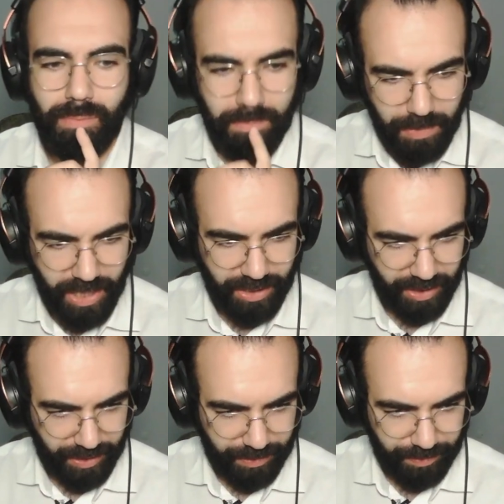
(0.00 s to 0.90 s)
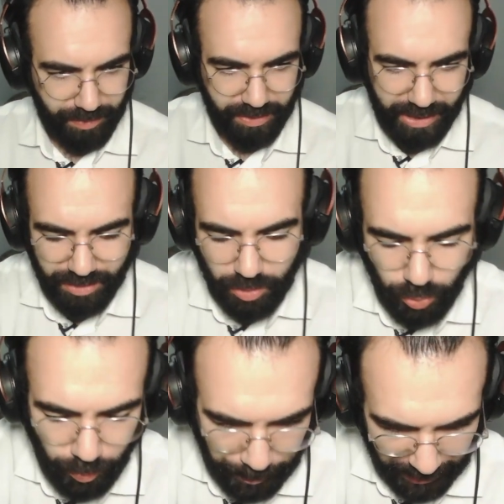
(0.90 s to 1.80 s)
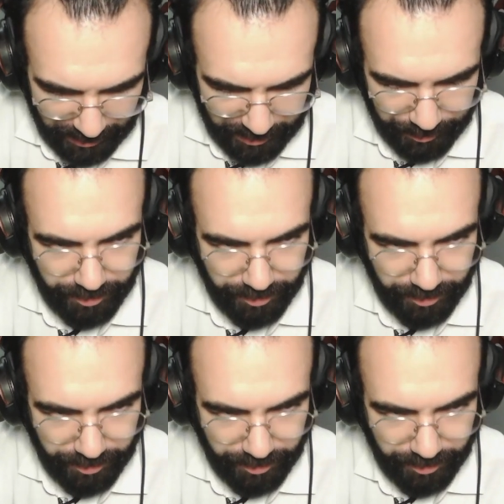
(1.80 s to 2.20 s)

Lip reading: Meaning, let's go to paint.